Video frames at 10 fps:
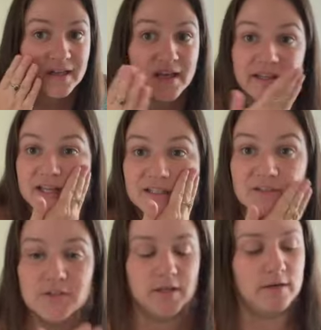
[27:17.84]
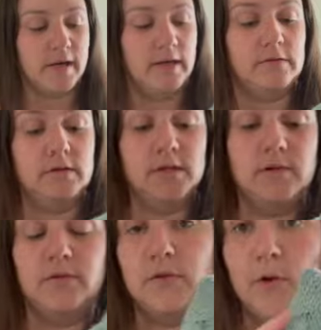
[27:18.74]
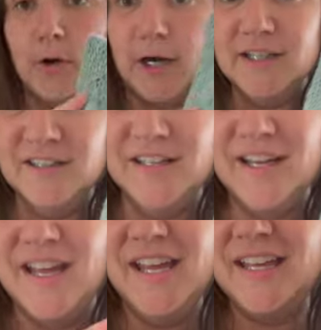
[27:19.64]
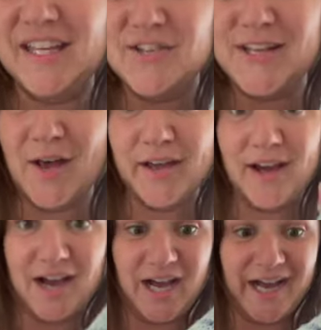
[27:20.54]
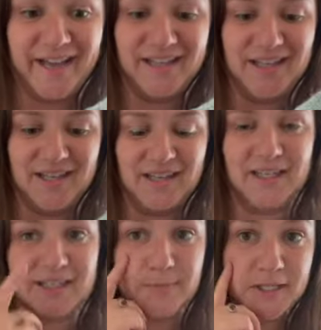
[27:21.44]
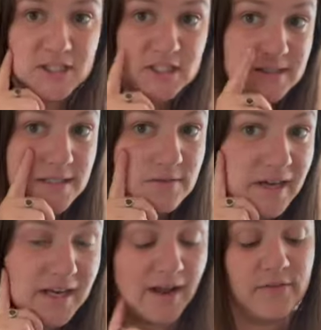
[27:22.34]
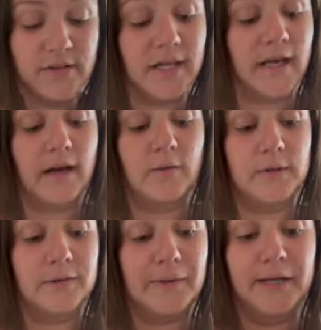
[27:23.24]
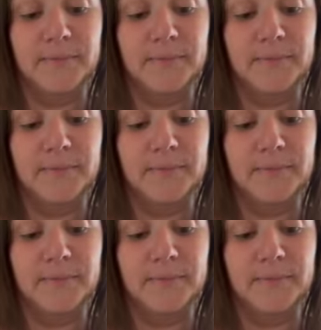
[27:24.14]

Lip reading: Can you, okay. Floor, can you tell I got hot? Like, did my cheeks get red? I feel like I got really red.